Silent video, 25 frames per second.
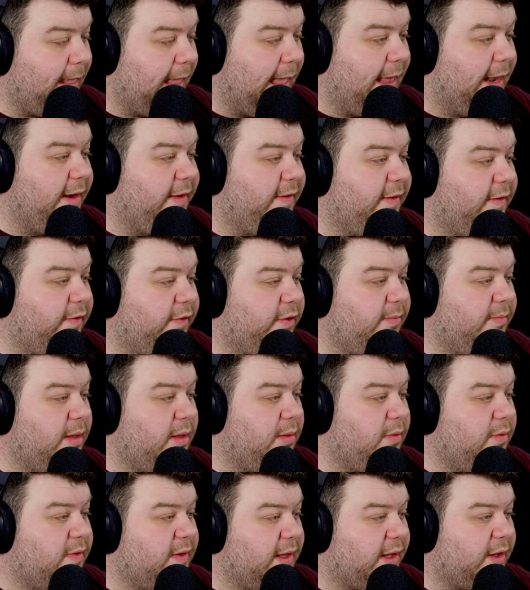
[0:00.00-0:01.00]
Editing to the
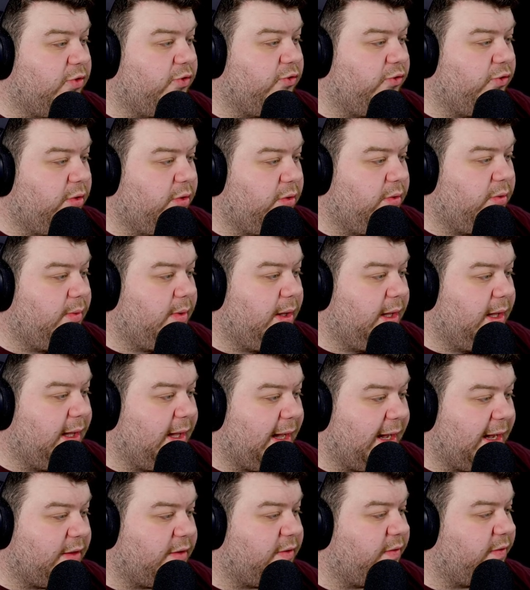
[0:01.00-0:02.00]
music, Drew uh,
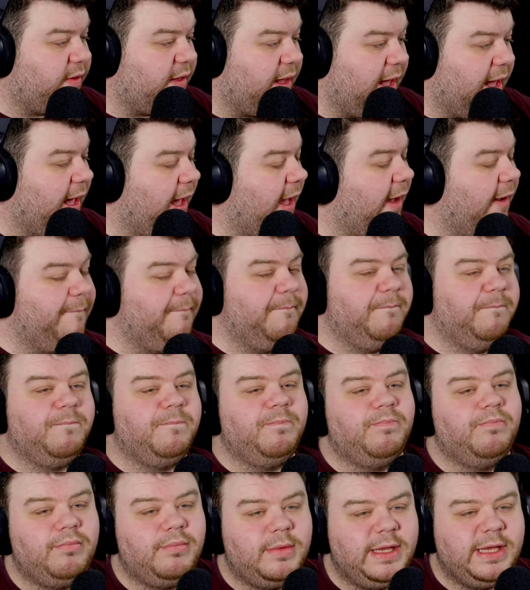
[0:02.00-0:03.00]
asked. Um,
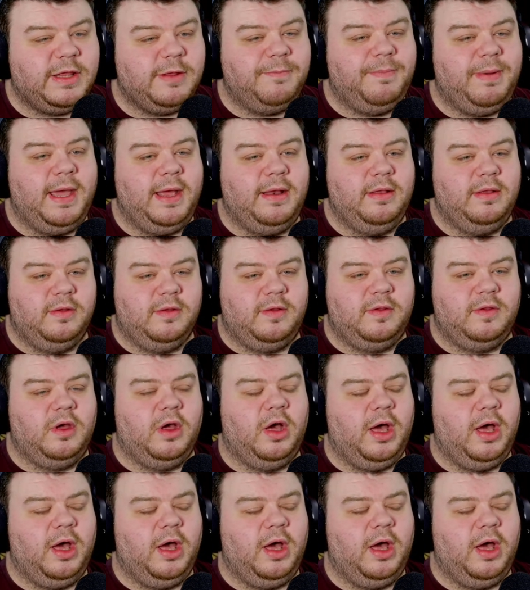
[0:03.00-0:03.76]
it depends.